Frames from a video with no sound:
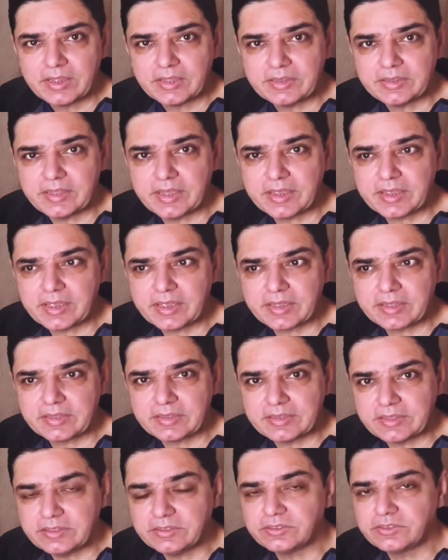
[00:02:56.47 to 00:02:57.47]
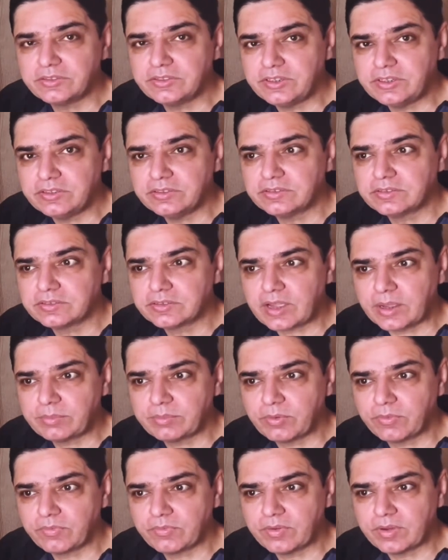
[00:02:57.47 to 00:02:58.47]
they these these
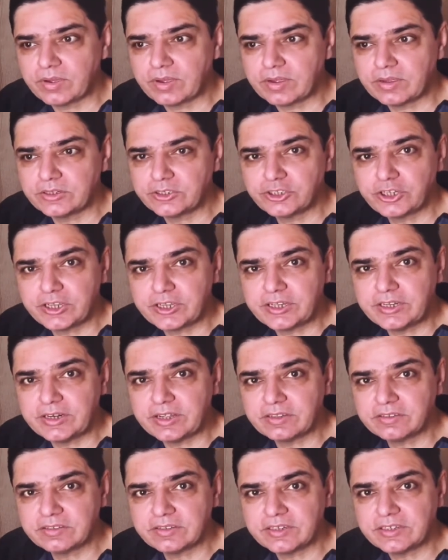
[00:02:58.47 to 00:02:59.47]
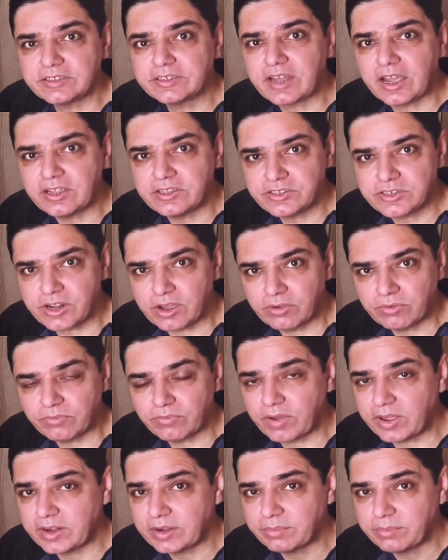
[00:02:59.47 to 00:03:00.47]
type of uh, shakiness it dies down
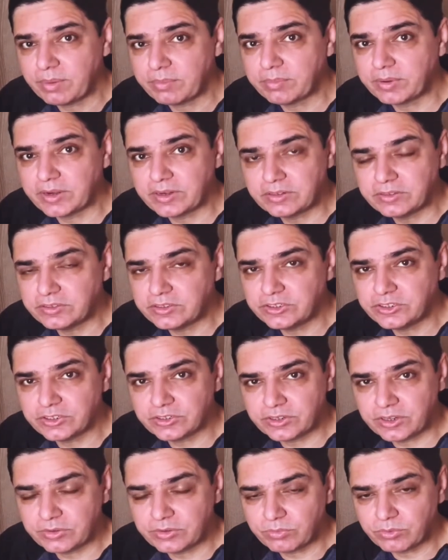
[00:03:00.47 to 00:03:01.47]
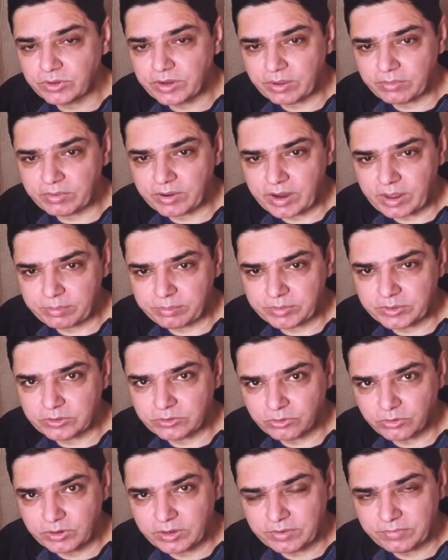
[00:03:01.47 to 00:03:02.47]
while remember in seizures would never happen
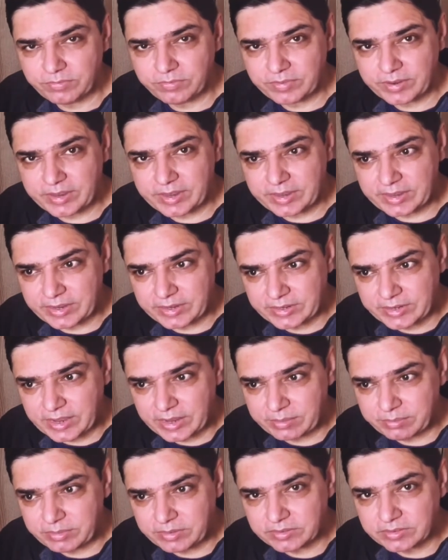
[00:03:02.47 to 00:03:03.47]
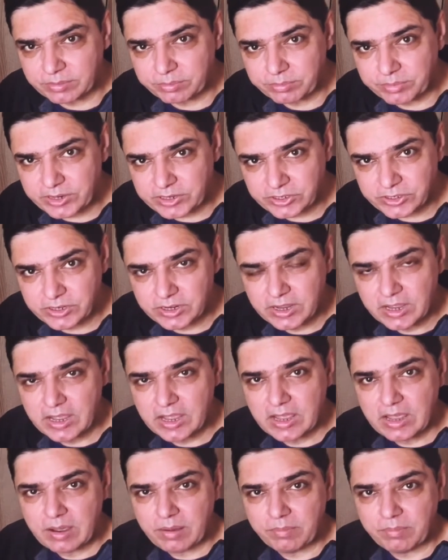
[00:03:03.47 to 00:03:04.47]
so if it can be suppressed
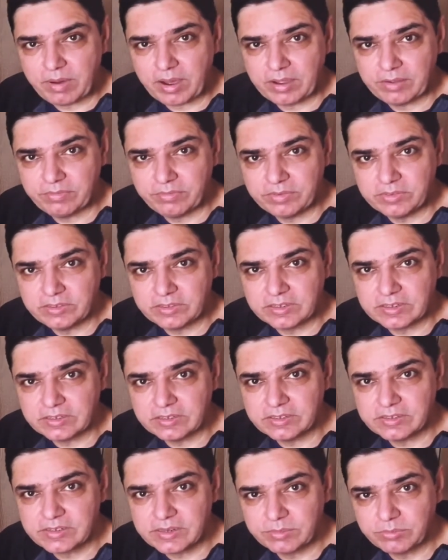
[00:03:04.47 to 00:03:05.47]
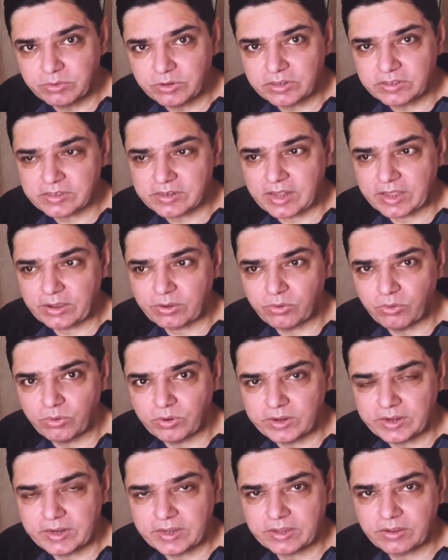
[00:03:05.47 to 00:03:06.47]
by physical stimulus like
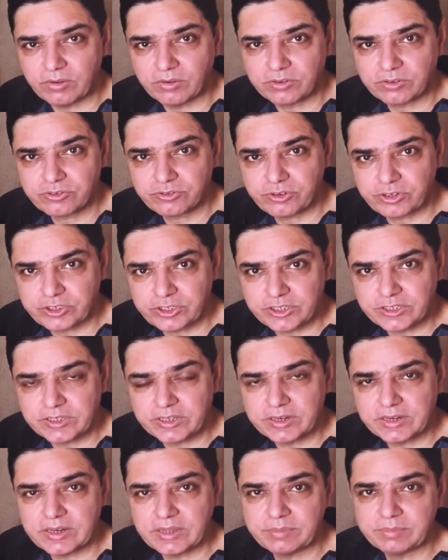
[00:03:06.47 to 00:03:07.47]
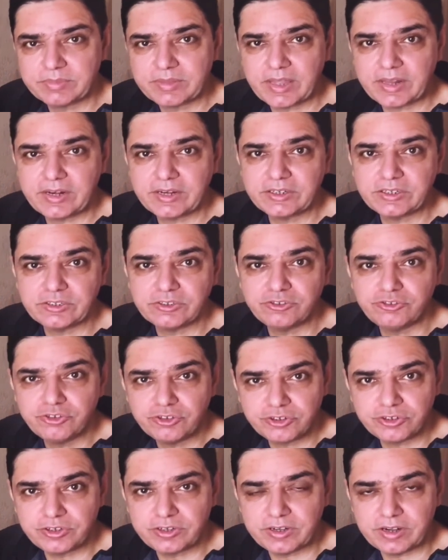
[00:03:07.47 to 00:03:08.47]
holding or stretching the limb then it is
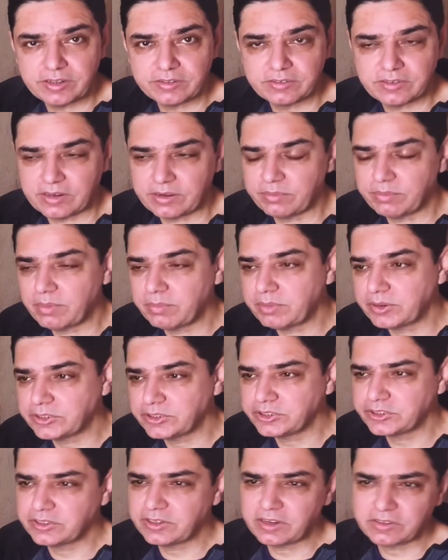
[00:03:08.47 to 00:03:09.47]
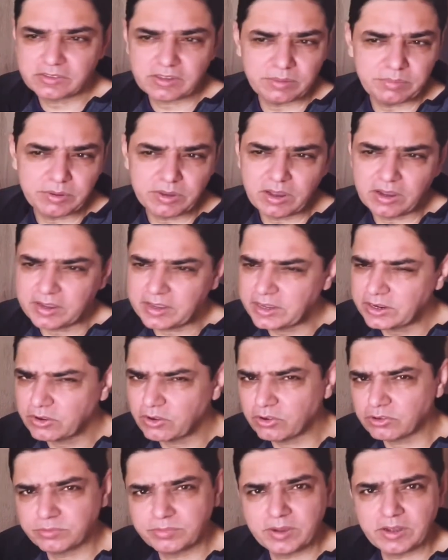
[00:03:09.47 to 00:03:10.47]
jitteriness and remember jitteriness can be again
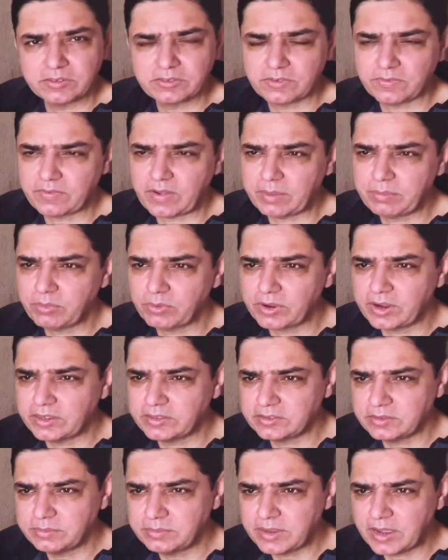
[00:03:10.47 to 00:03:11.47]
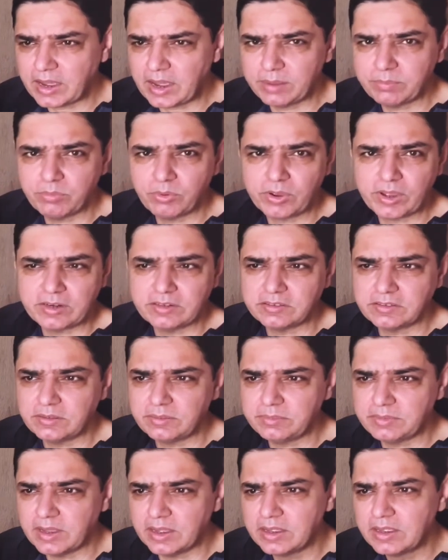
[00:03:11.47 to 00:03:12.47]
caused because of hypoglycemia
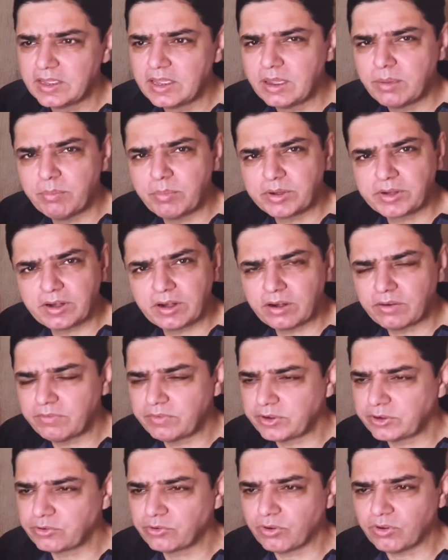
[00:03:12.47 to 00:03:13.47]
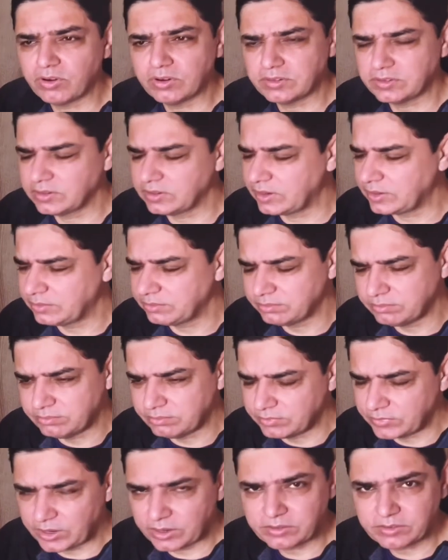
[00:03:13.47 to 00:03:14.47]
hypocalcemia maternal withdrawal and
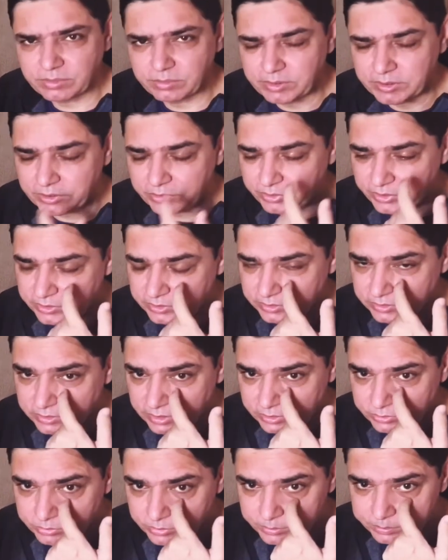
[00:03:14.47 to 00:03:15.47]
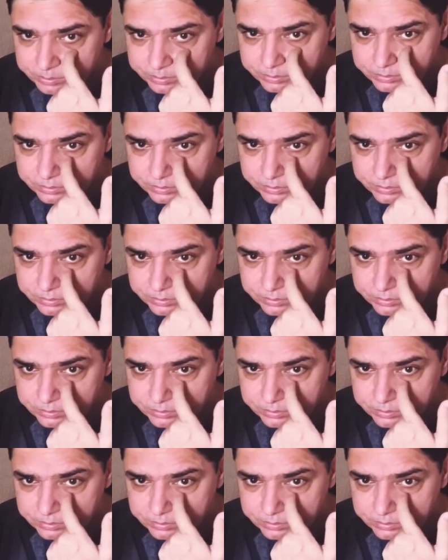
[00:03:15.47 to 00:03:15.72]
there are some other reasons as well